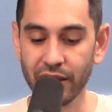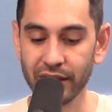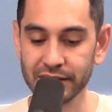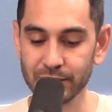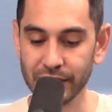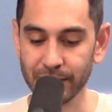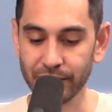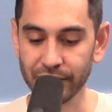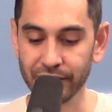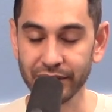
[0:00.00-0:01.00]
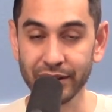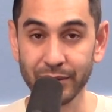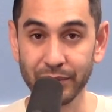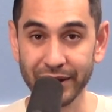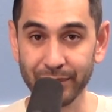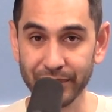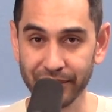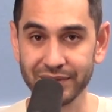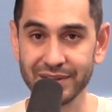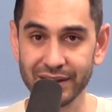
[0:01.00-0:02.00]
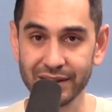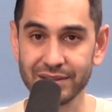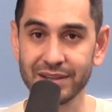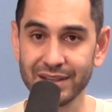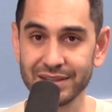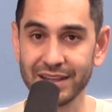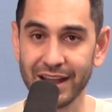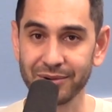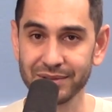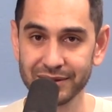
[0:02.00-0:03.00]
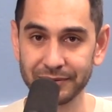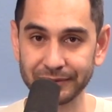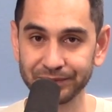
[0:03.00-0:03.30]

are his people being built into his house.